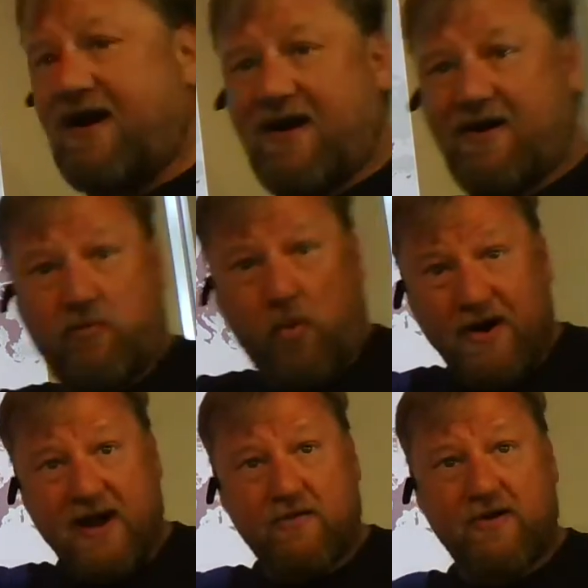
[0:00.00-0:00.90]

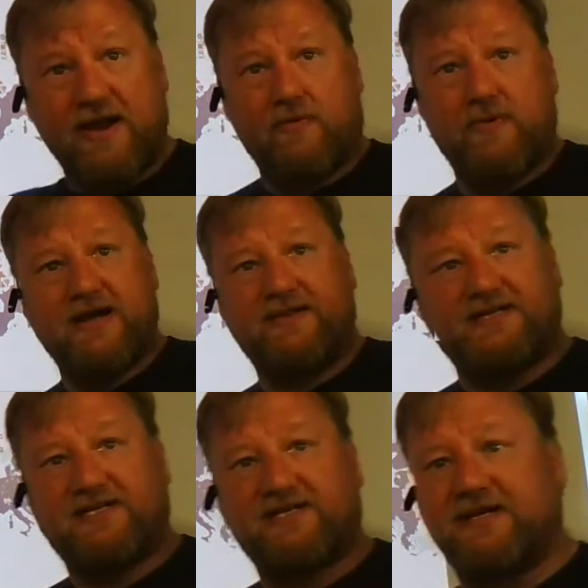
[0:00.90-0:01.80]
One area where
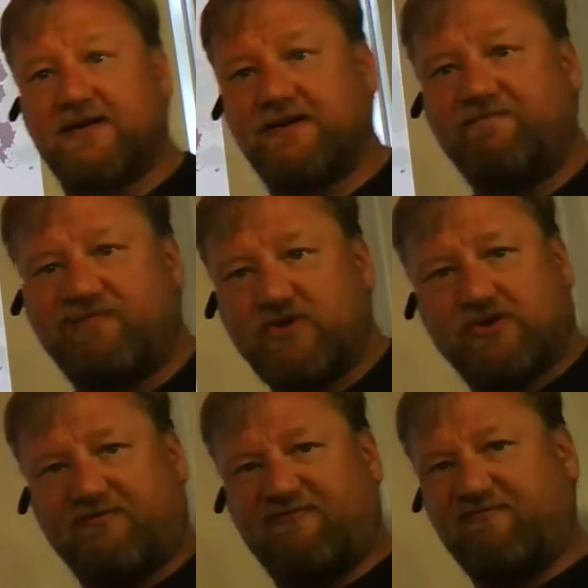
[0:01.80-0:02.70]
this
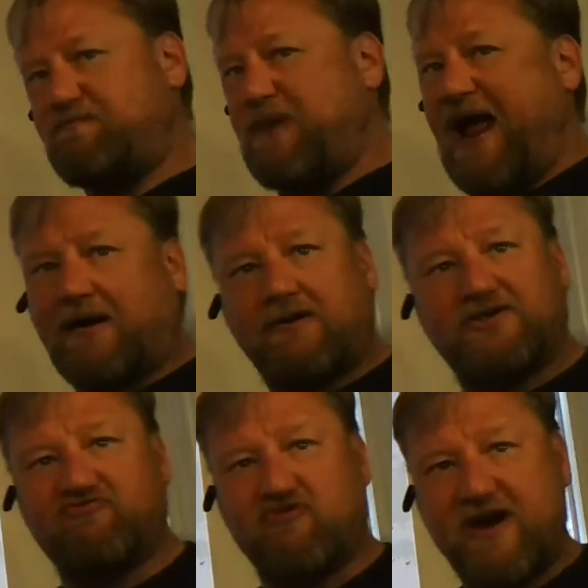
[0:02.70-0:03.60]
sort of battle
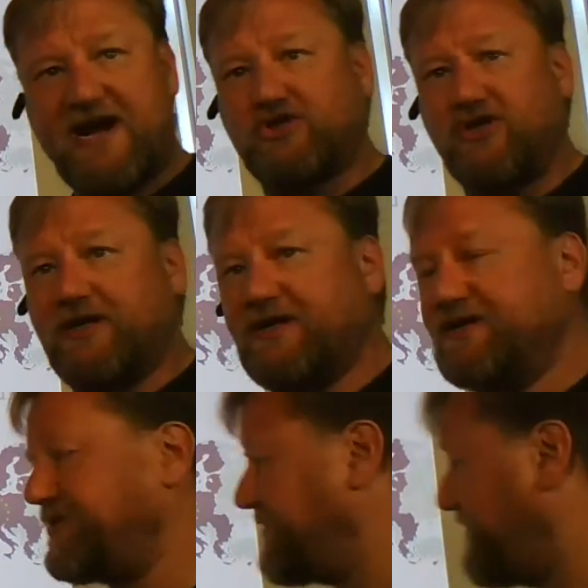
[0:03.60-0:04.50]
is raging
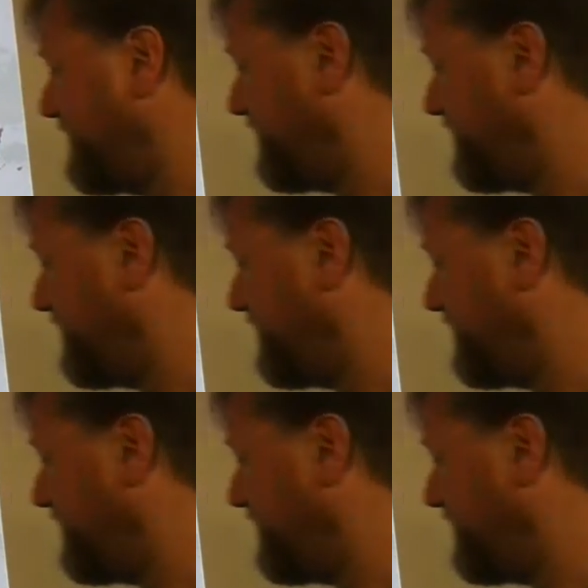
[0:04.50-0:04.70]
is